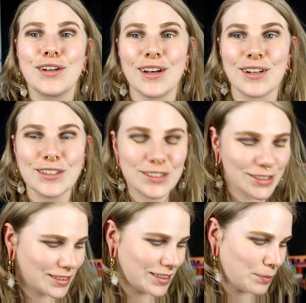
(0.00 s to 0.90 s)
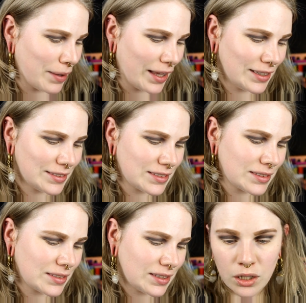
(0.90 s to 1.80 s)
colors in palette.
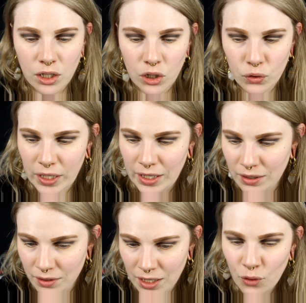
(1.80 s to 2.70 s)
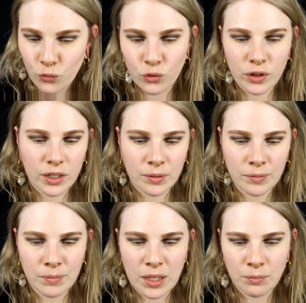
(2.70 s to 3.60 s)
Okay, and now for the
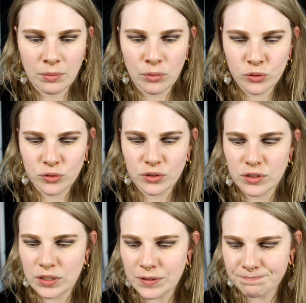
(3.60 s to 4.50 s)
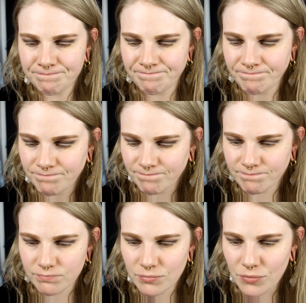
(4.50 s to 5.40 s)
maybe most
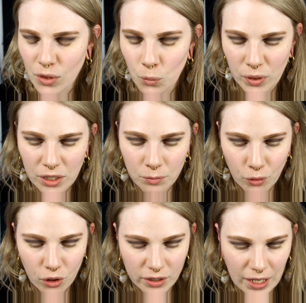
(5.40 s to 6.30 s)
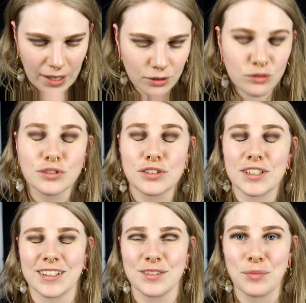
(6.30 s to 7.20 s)
weird part. I'm going to
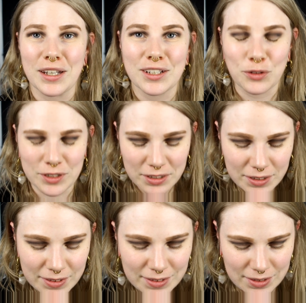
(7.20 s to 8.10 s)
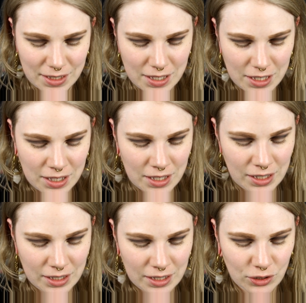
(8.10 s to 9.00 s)
cut my crease
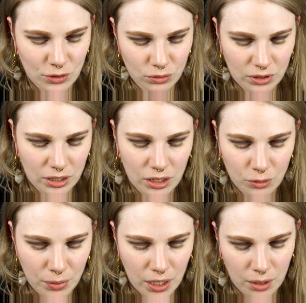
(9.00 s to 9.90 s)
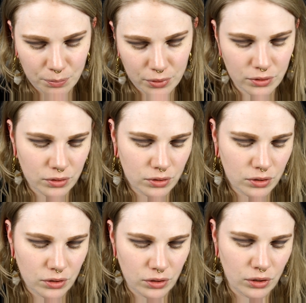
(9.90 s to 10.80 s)
and I use the Colourpop
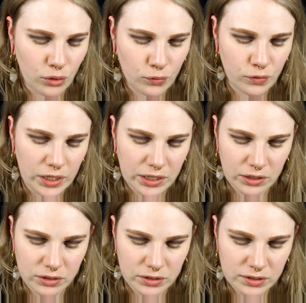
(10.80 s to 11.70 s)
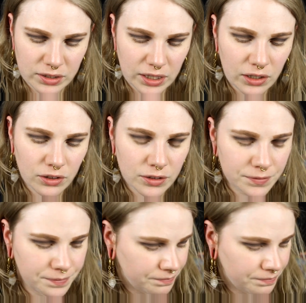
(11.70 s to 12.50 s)
No Filter Concealer